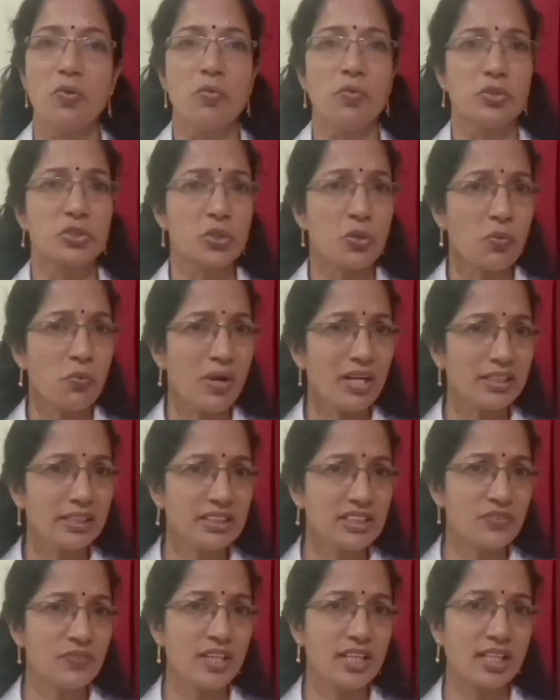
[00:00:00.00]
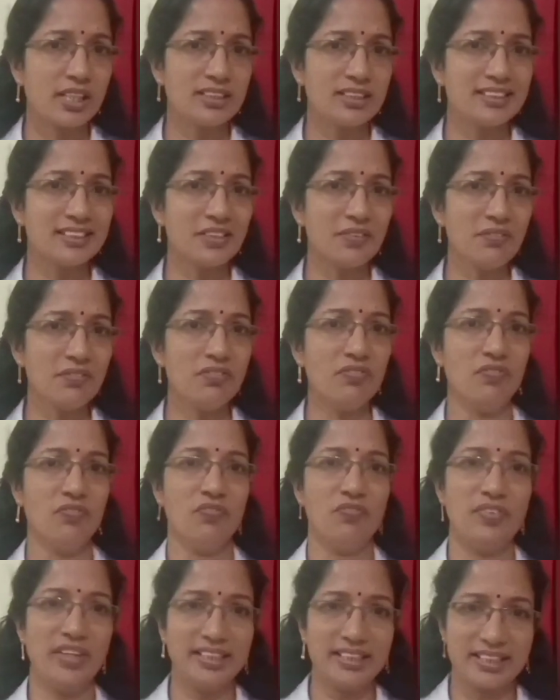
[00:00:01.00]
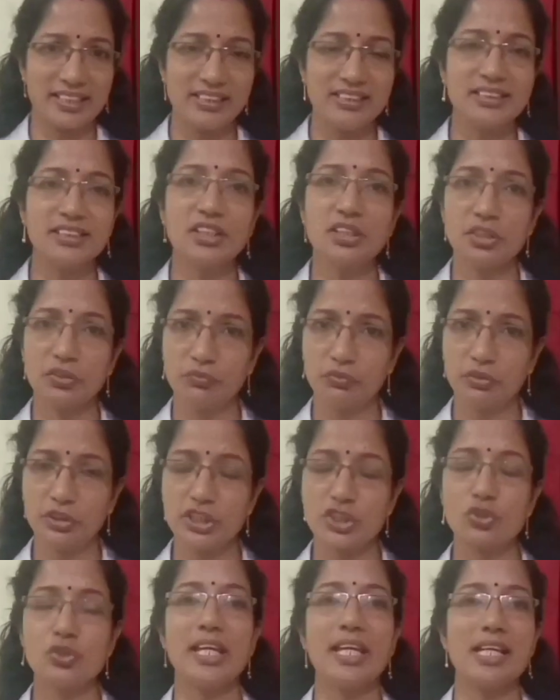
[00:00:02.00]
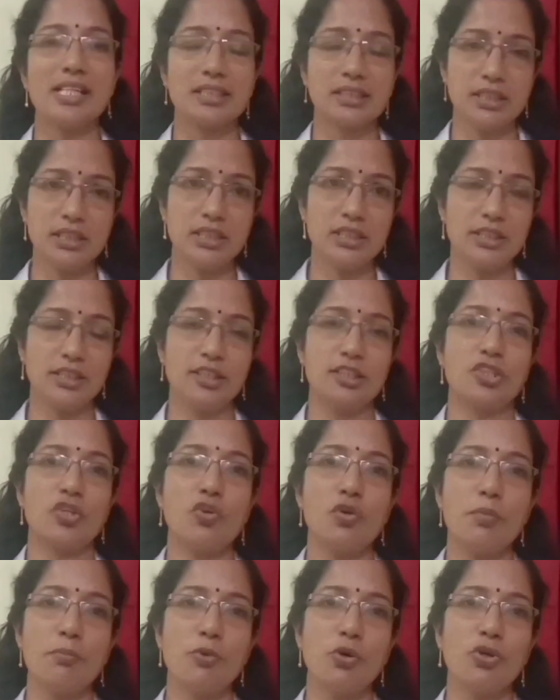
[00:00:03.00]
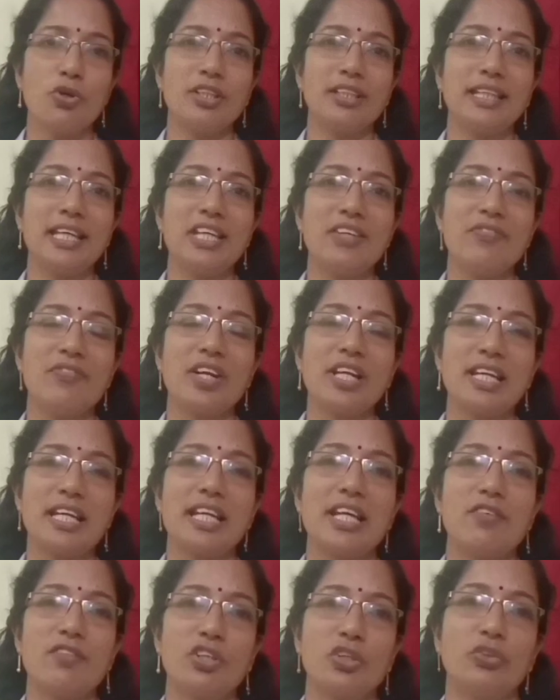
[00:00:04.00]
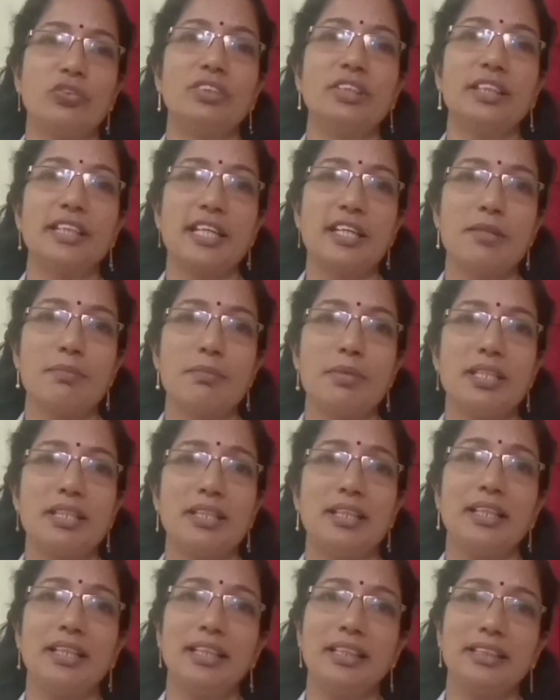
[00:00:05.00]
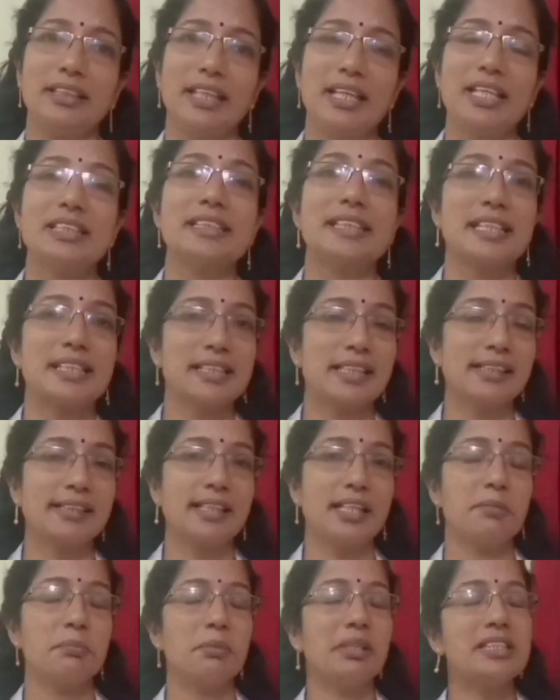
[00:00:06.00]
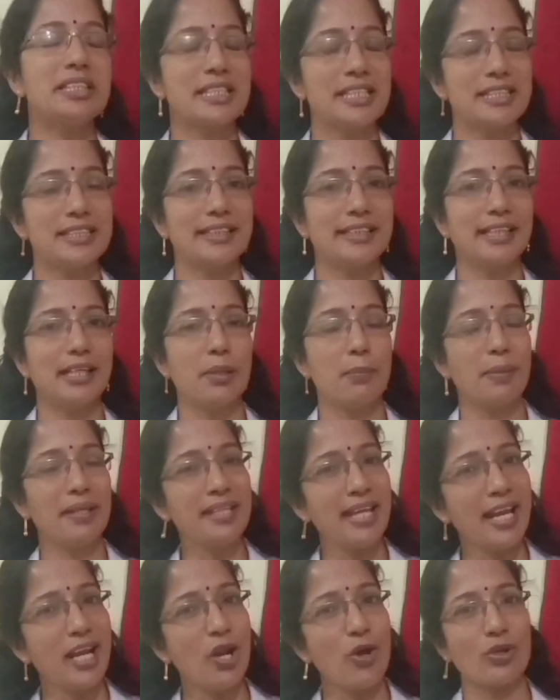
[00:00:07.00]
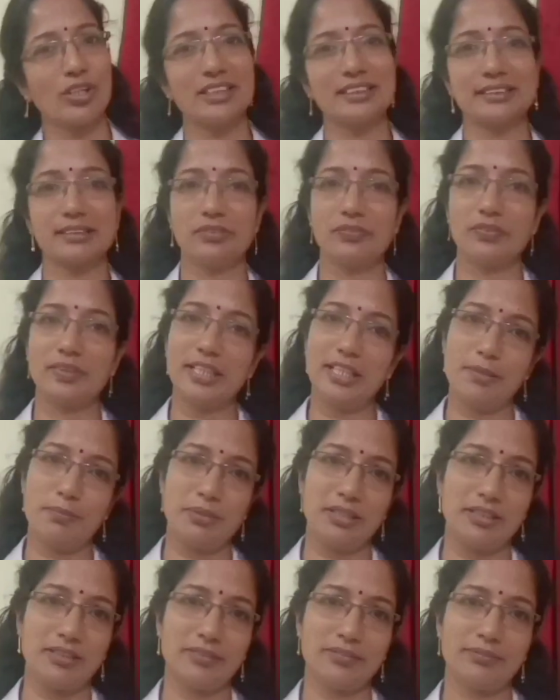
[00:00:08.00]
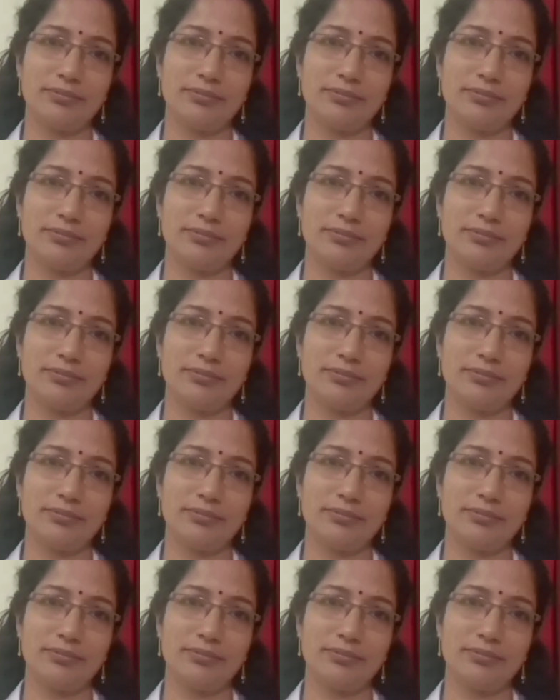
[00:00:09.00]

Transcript: So what is federalism? Federalism refers to the existence of more than one level of the government. They are central government, state government and local self-government.